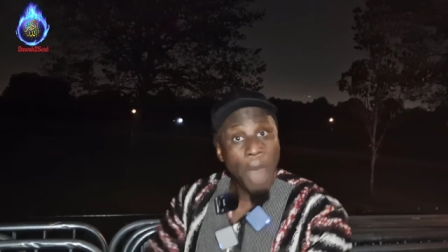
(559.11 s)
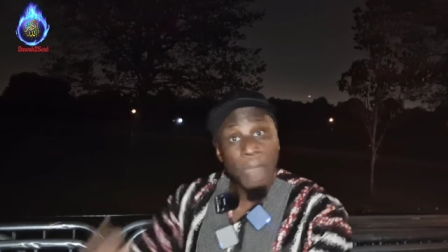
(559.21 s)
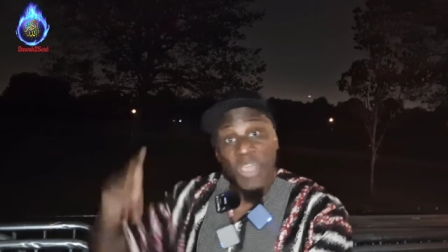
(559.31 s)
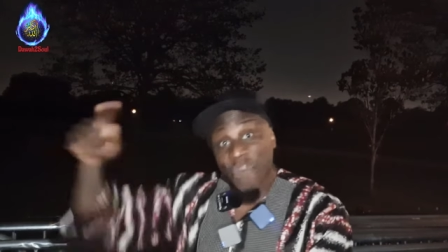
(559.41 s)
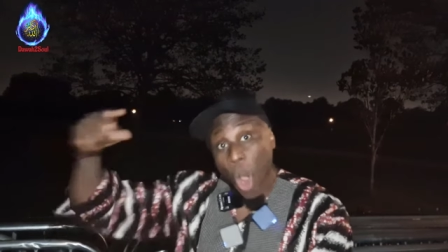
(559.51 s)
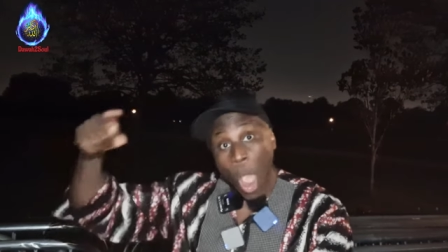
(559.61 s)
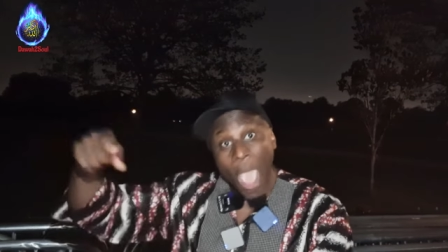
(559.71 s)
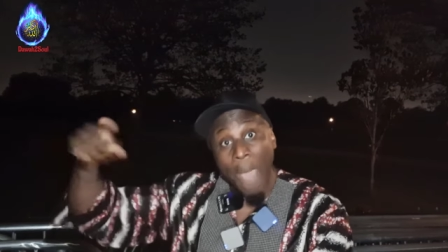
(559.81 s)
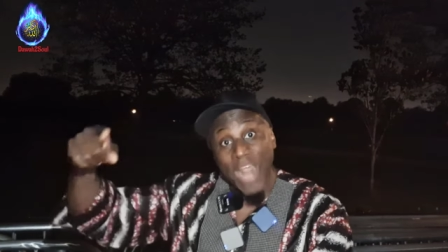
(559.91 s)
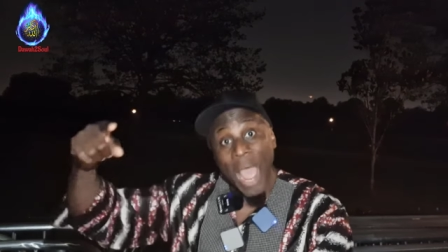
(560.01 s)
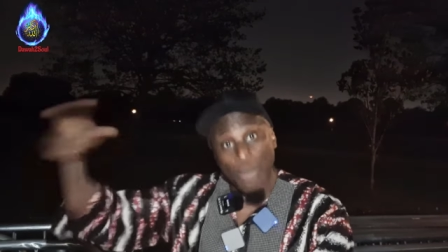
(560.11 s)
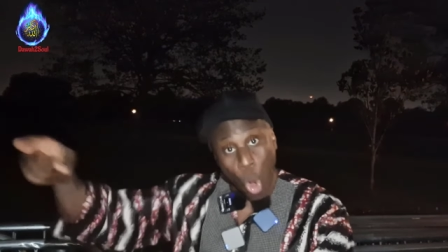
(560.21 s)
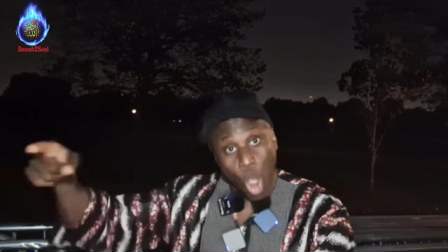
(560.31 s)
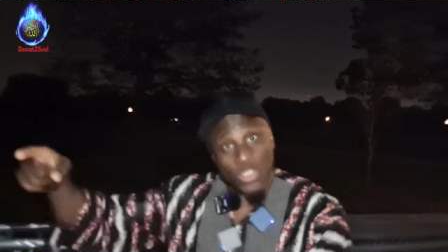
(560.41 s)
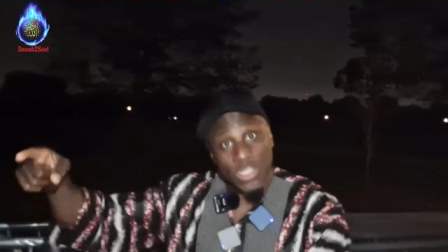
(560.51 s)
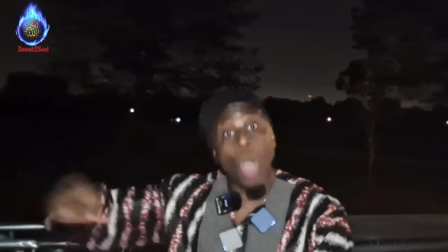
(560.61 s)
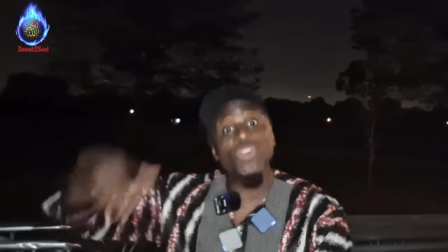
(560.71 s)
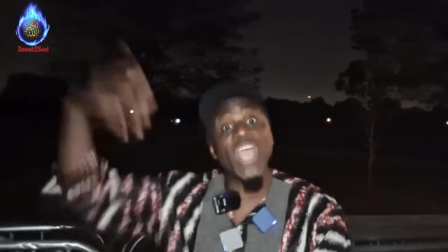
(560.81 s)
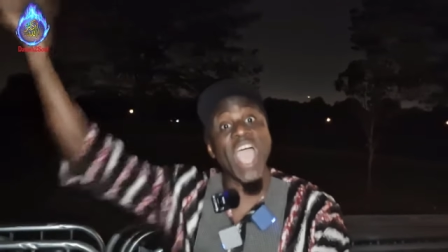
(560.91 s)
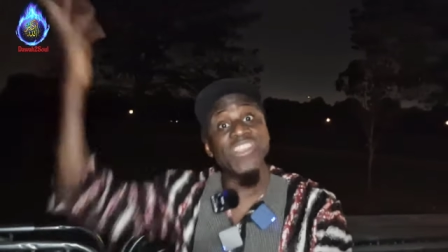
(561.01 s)
Before Abraham was, there was
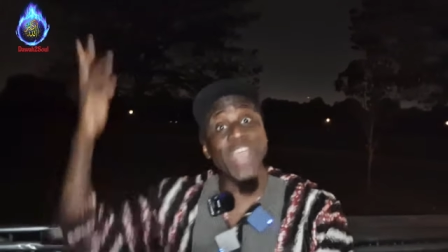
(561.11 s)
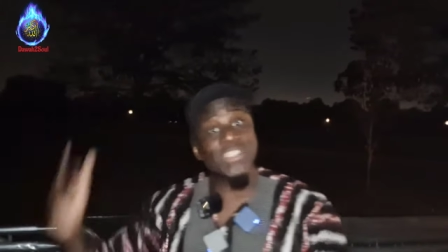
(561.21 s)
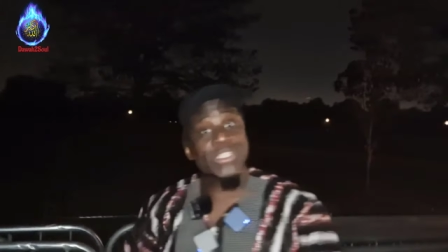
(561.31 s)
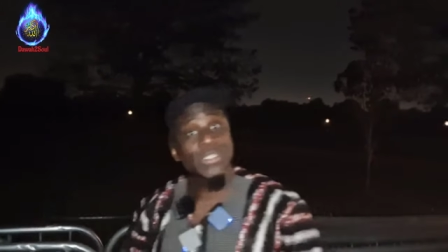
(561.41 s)
the angels.